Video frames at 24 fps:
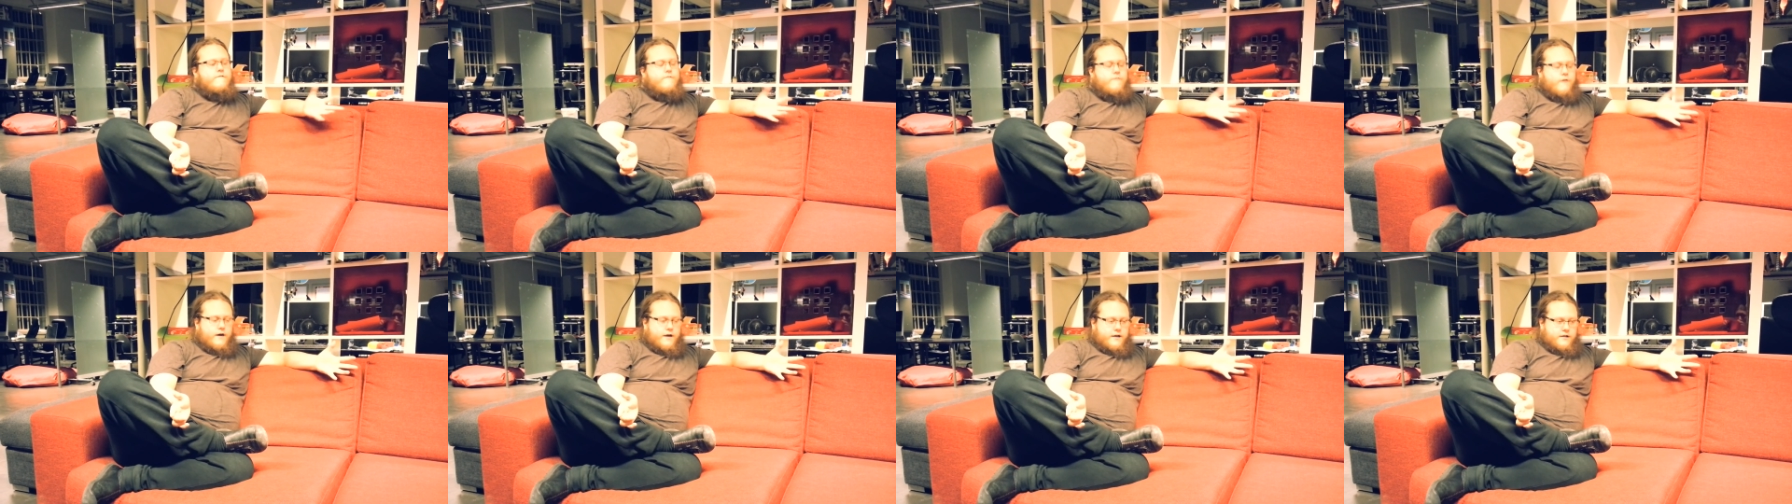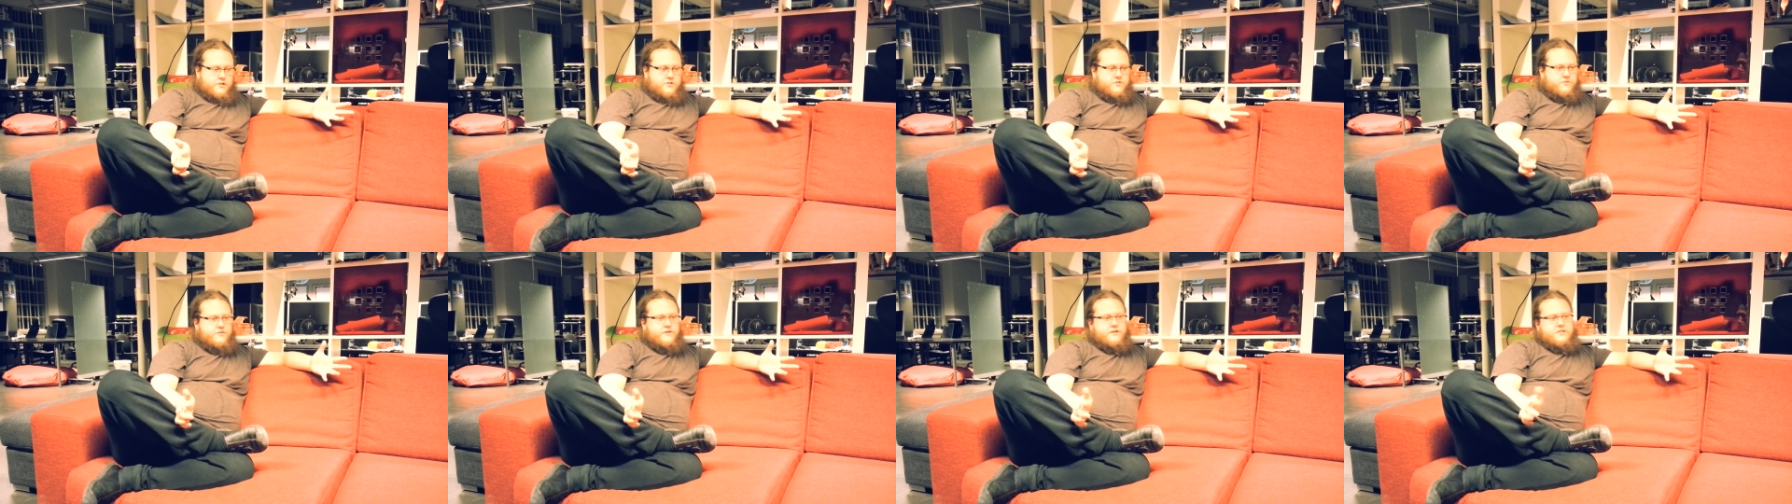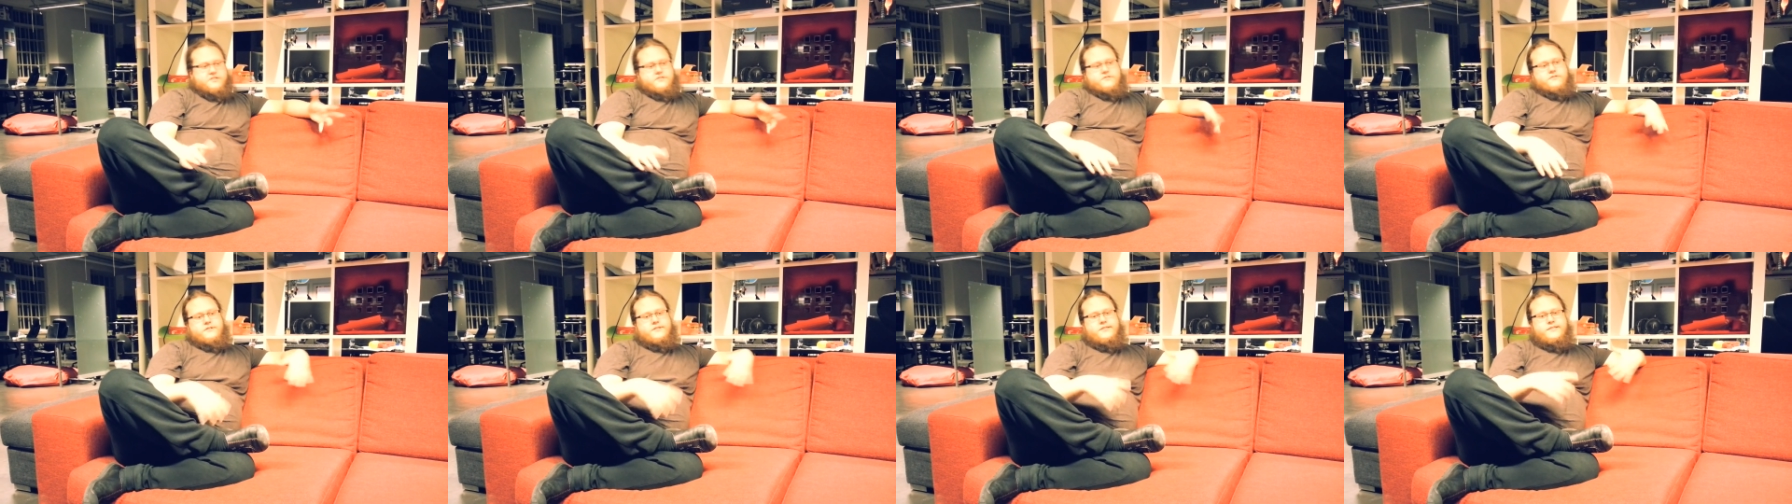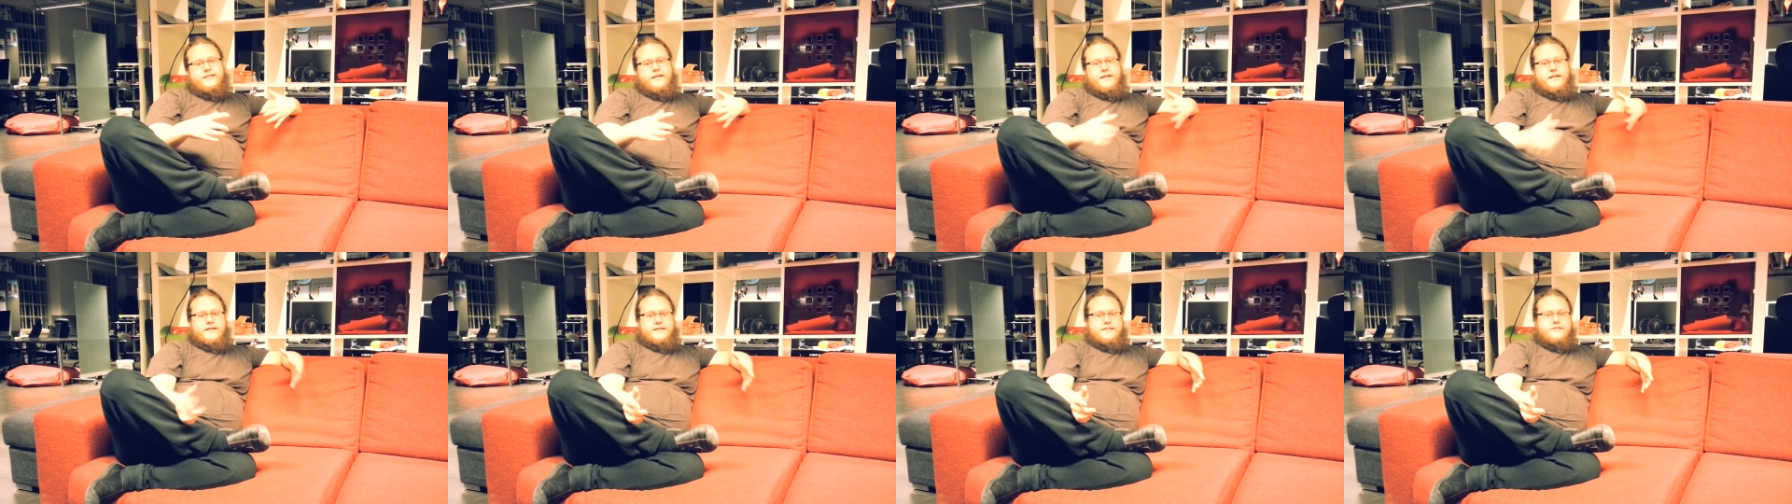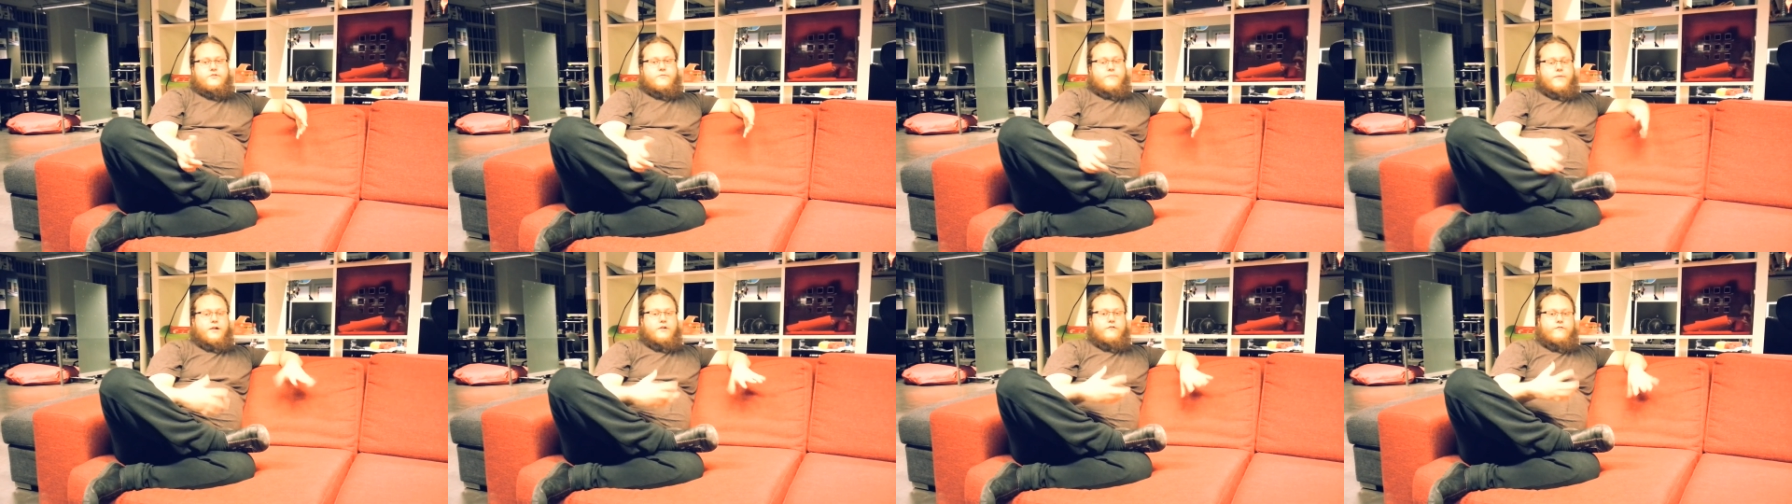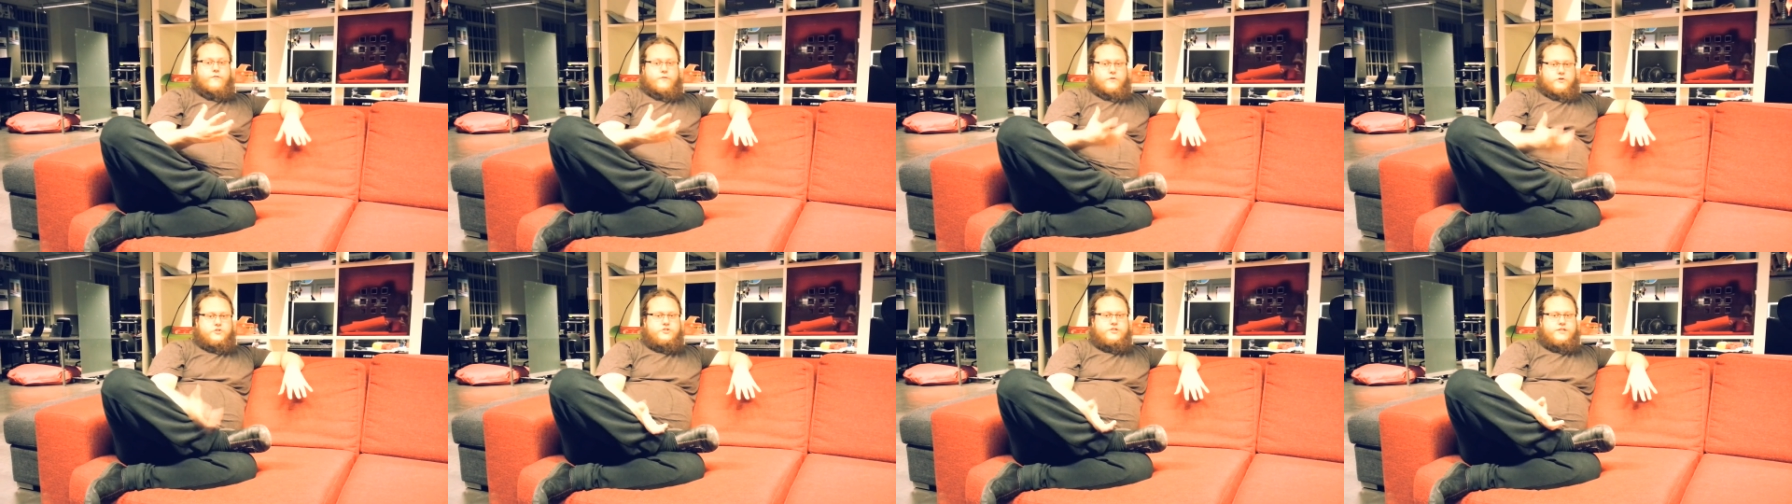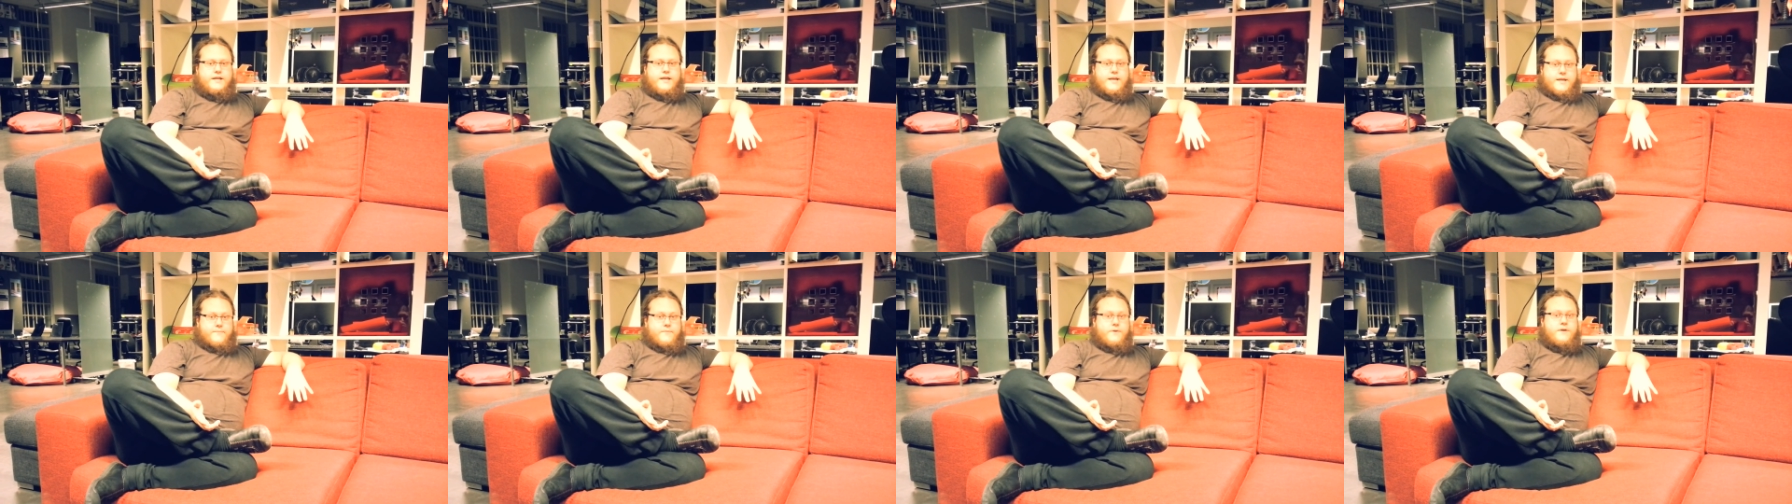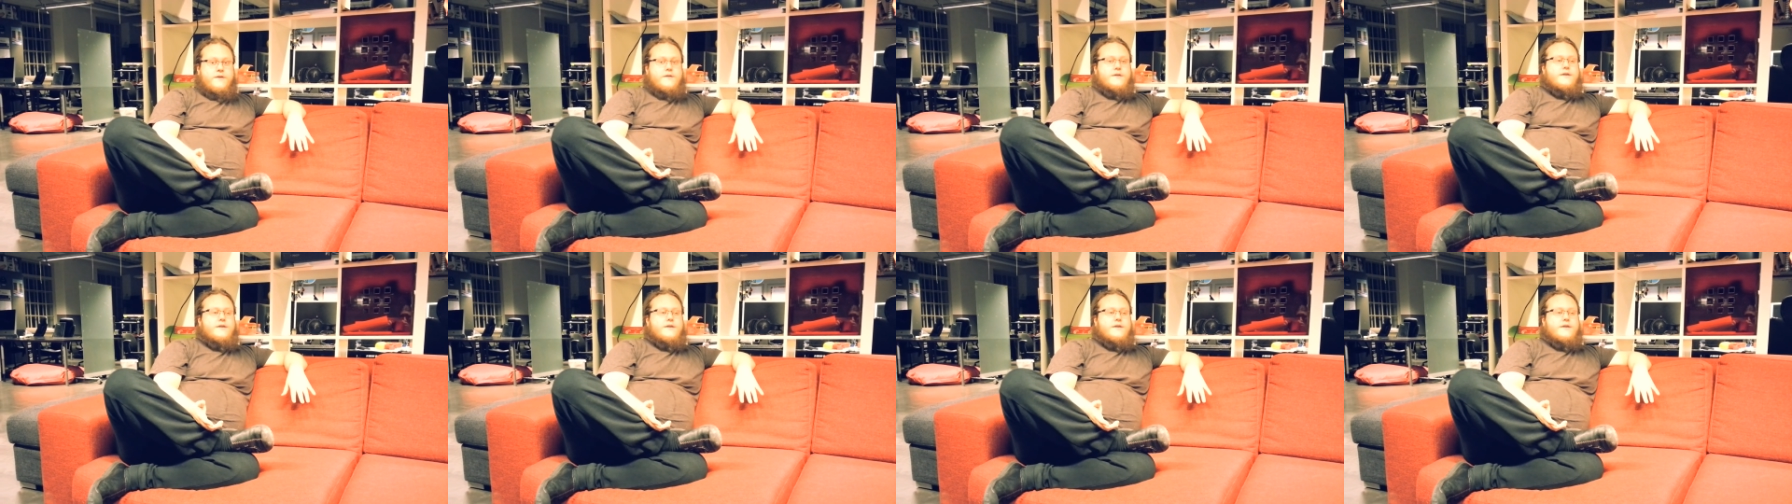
files, all the necessary settings to build for Steam,